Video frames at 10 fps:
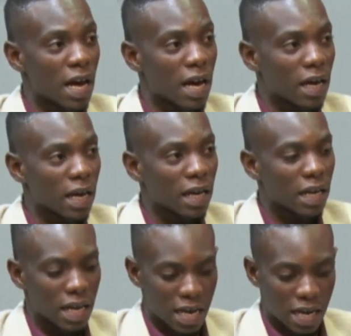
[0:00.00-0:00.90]

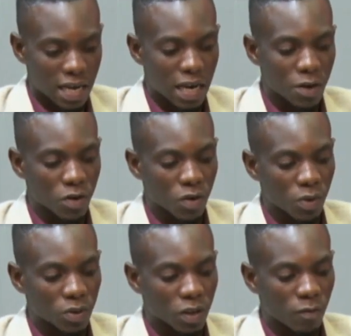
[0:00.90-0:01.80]
and the
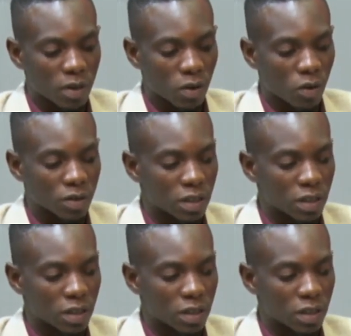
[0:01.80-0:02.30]
reason they've been closed